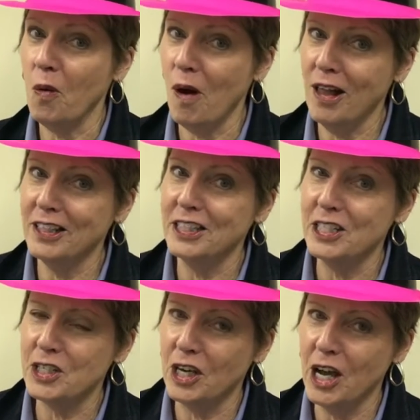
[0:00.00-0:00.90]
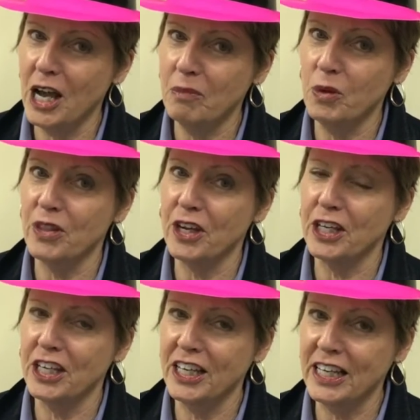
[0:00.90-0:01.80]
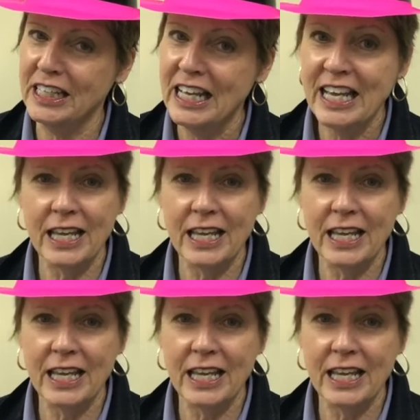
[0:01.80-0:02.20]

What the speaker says: quality time with a kid